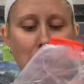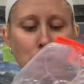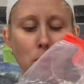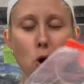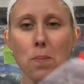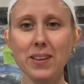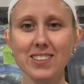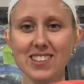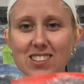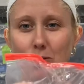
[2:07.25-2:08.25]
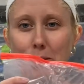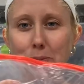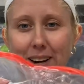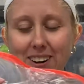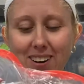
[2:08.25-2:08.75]
I'm hoping this is
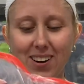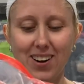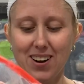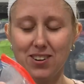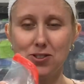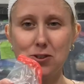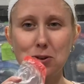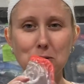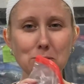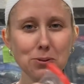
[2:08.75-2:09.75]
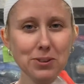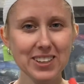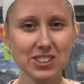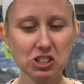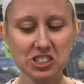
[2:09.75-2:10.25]
swimwear, so
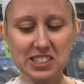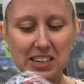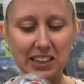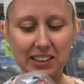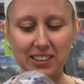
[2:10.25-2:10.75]
let's just see.